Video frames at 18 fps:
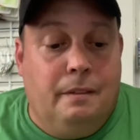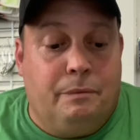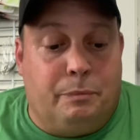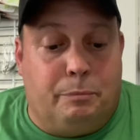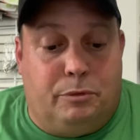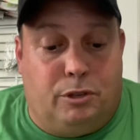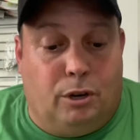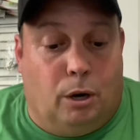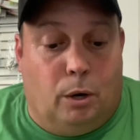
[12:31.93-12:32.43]

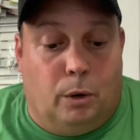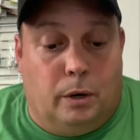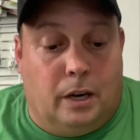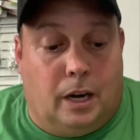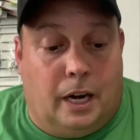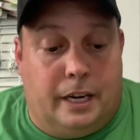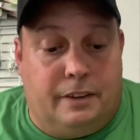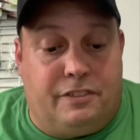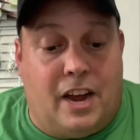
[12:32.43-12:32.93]

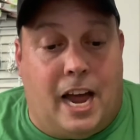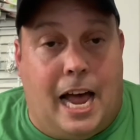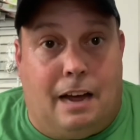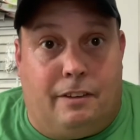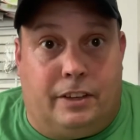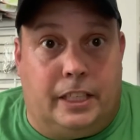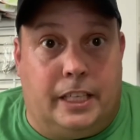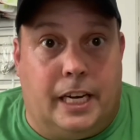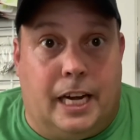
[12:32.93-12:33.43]
So if you
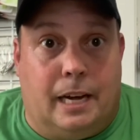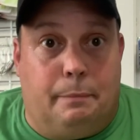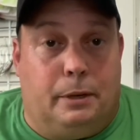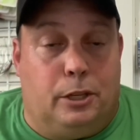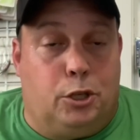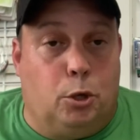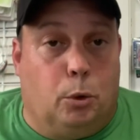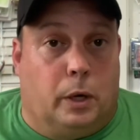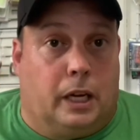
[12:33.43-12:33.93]
haven't yet, be
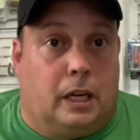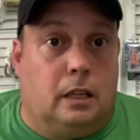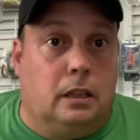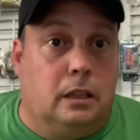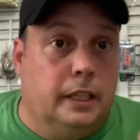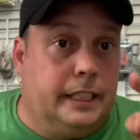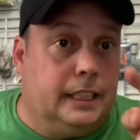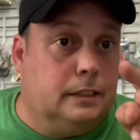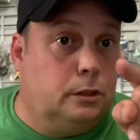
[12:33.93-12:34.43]
sure to
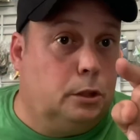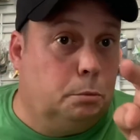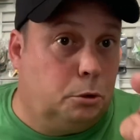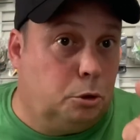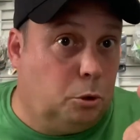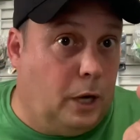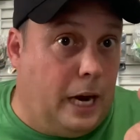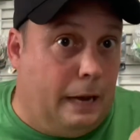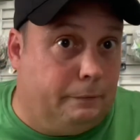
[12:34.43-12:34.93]
click and
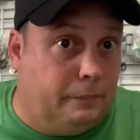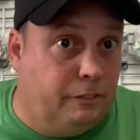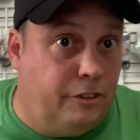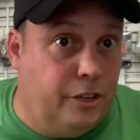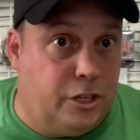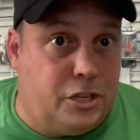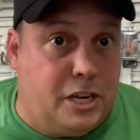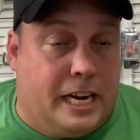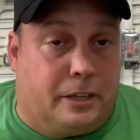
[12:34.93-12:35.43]
subscribe to
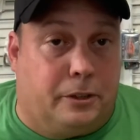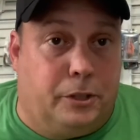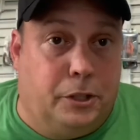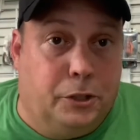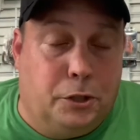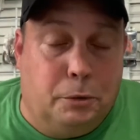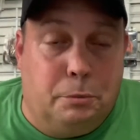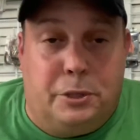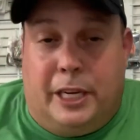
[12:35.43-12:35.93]
Fishyaker
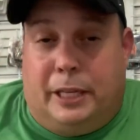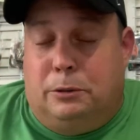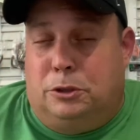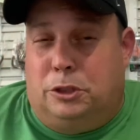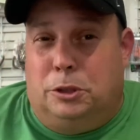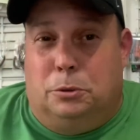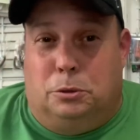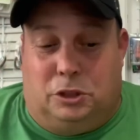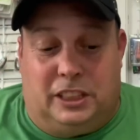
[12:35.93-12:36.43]
YouTube channel so
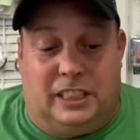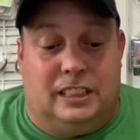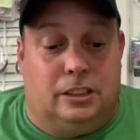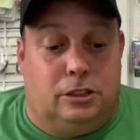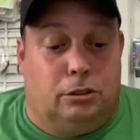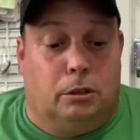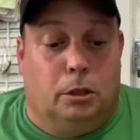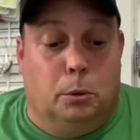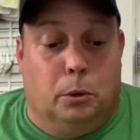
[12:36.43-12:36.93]
you'll see these
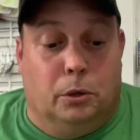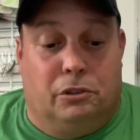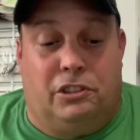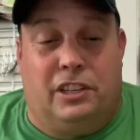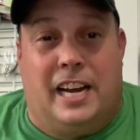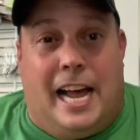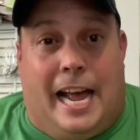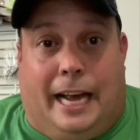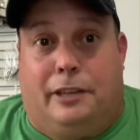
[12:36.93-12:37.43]
lures
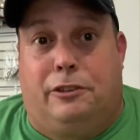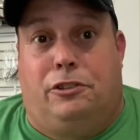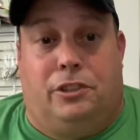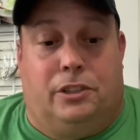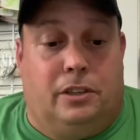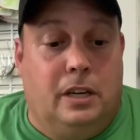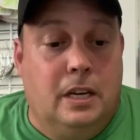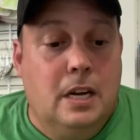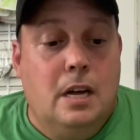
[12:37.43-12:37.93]
in
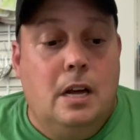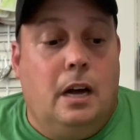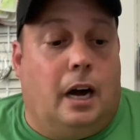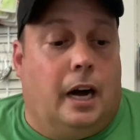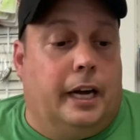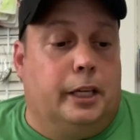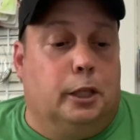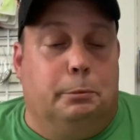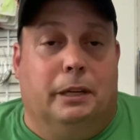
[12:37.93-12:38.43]
action.
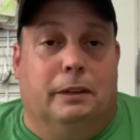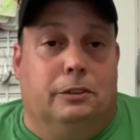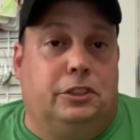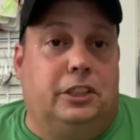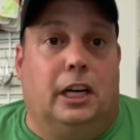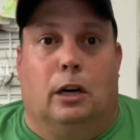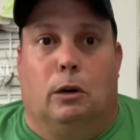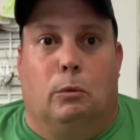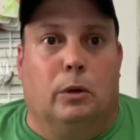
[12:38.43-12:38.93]
You'll be able to see
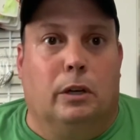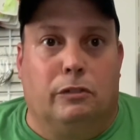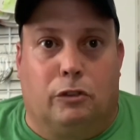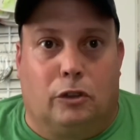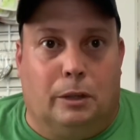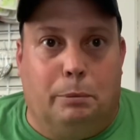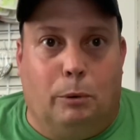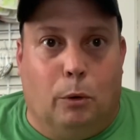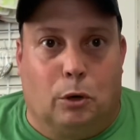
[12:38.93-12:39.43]
our river
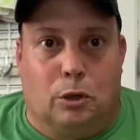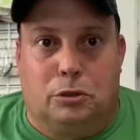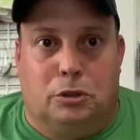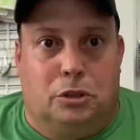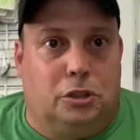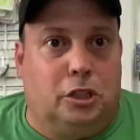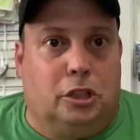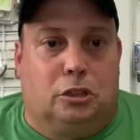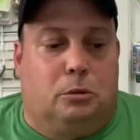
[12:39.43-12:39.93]
reports in the
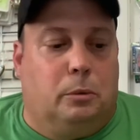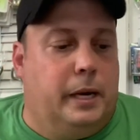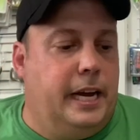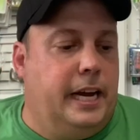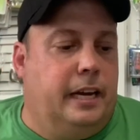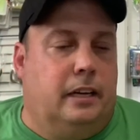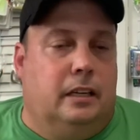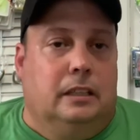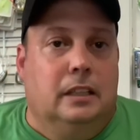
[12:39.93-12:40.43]

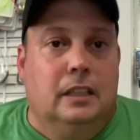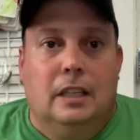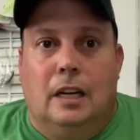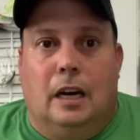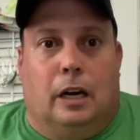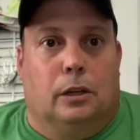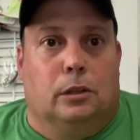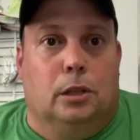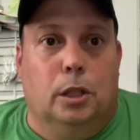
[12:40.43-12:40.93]
Susquehanna,
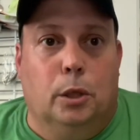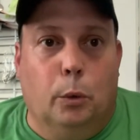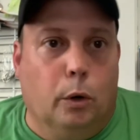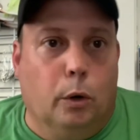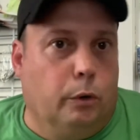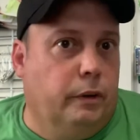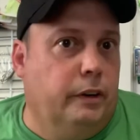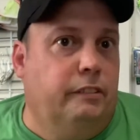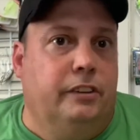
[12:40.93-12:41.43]
our lure
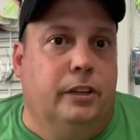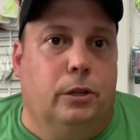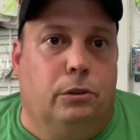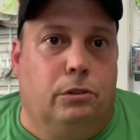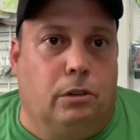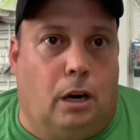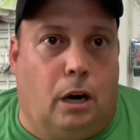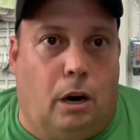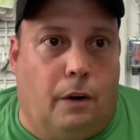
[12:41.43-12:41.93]
reviews,
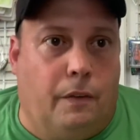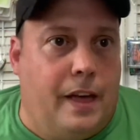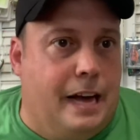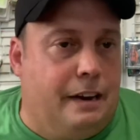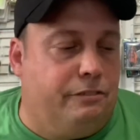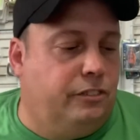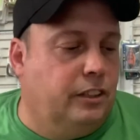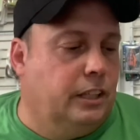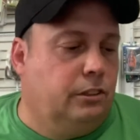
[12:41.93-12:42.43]
all that
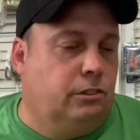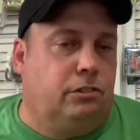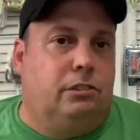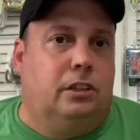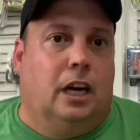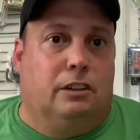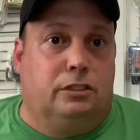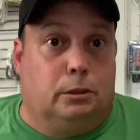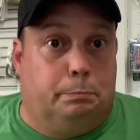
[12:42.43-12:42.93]
fun
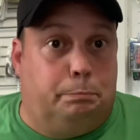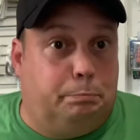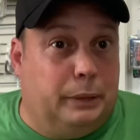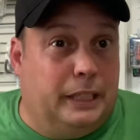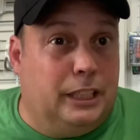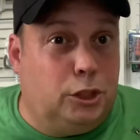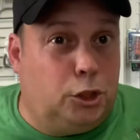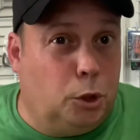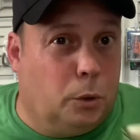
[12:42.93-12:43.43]
stuff. So
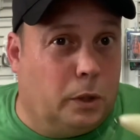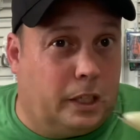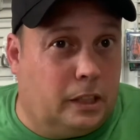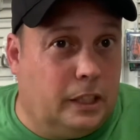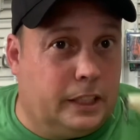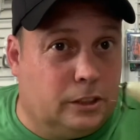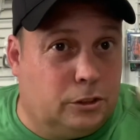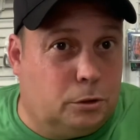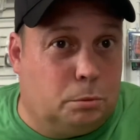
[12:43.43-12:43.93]
be sure to click
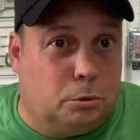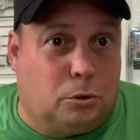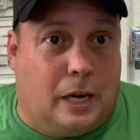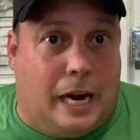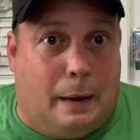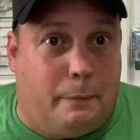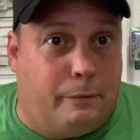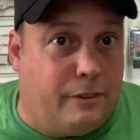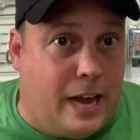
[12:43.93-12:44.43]
and
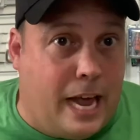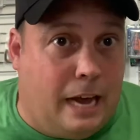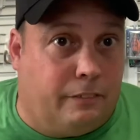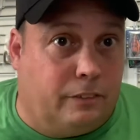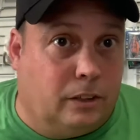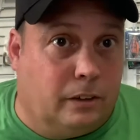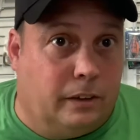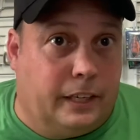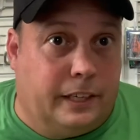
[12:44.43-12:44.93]
subscribe if you haven't
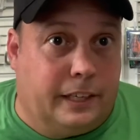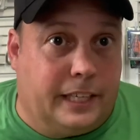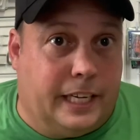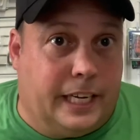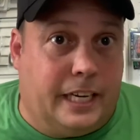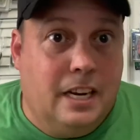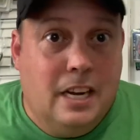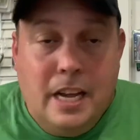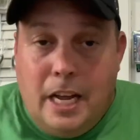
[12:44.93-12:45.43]
already,
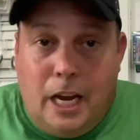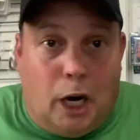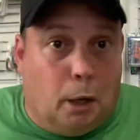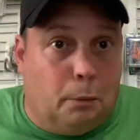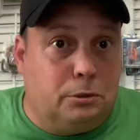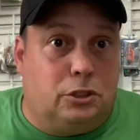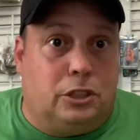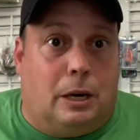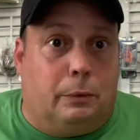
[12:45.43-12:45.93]
okay?
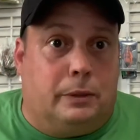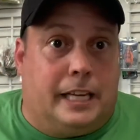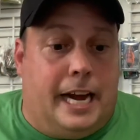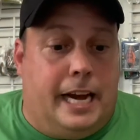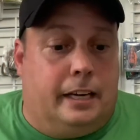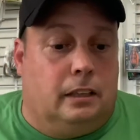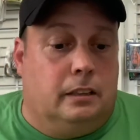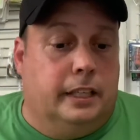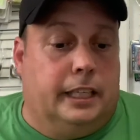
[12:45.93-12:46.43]
Helps us out with the
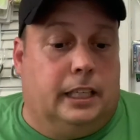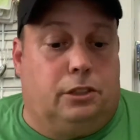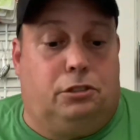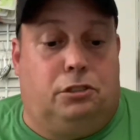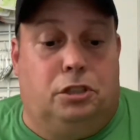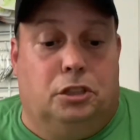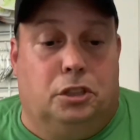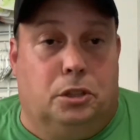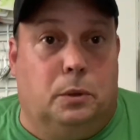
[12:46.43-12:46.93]
analytics
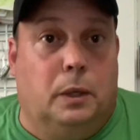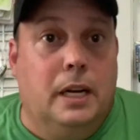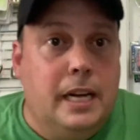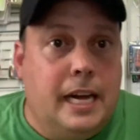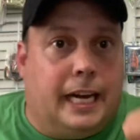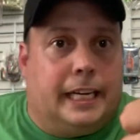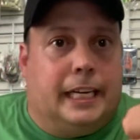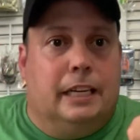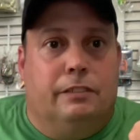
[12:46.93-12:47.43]
too.
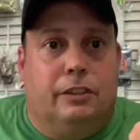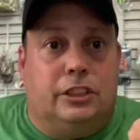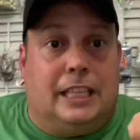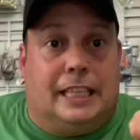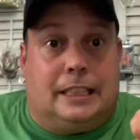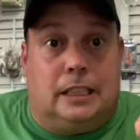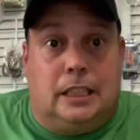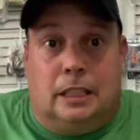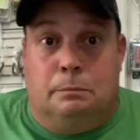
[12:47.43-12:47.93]
And give us
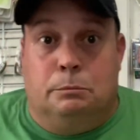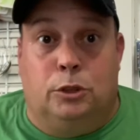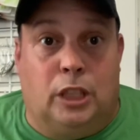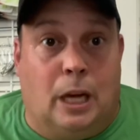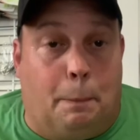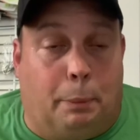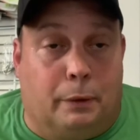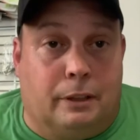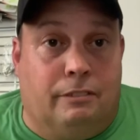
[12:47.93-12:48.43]
that thumbs
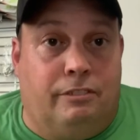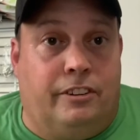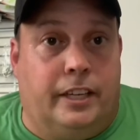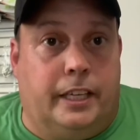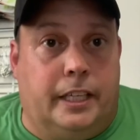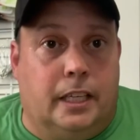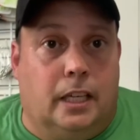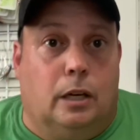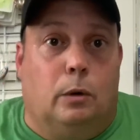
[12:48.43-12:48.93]
up on the
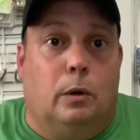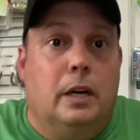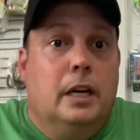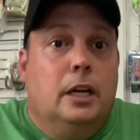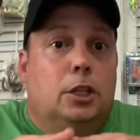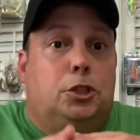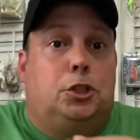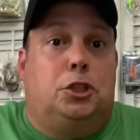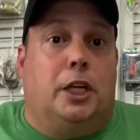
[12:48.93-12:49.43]
video.
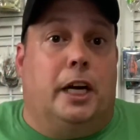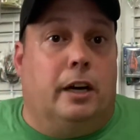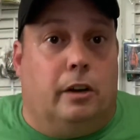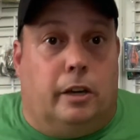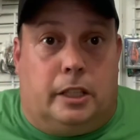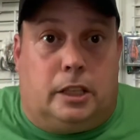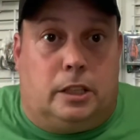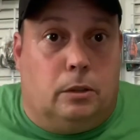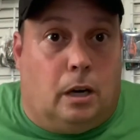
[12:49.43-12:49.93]
Share
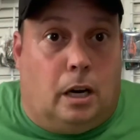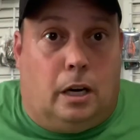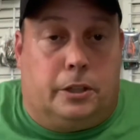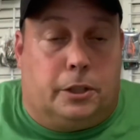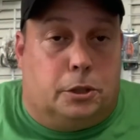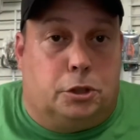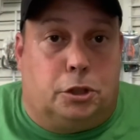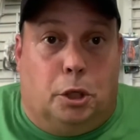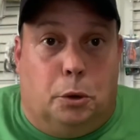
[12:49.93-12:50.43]
it through all your
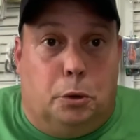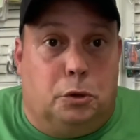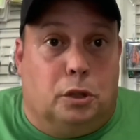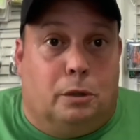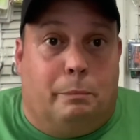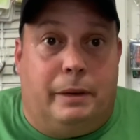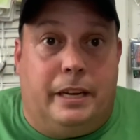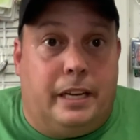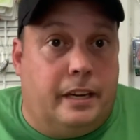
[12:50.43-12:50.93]
social
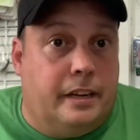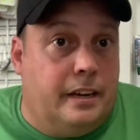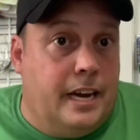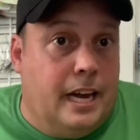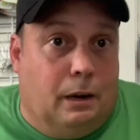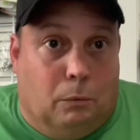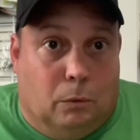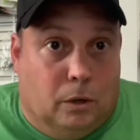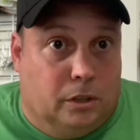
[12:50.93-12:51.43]
media
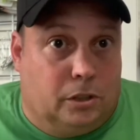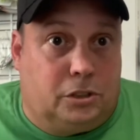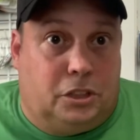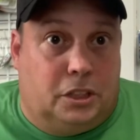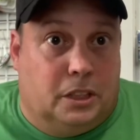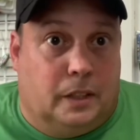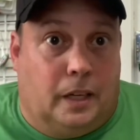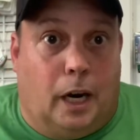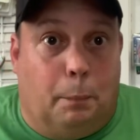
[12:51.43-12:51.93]
networks
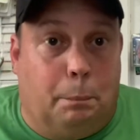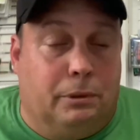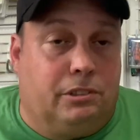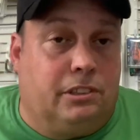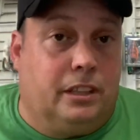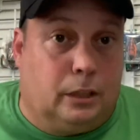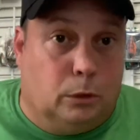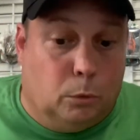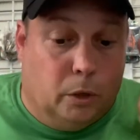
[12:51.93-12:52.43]
too. Help us
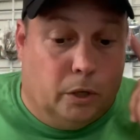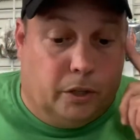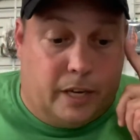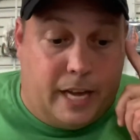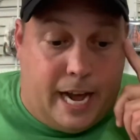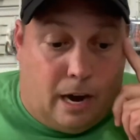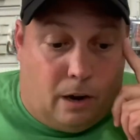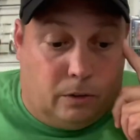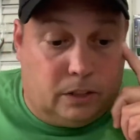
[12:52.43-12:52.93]
get the word
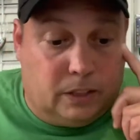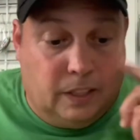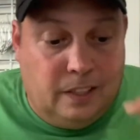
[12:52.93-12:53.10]
out.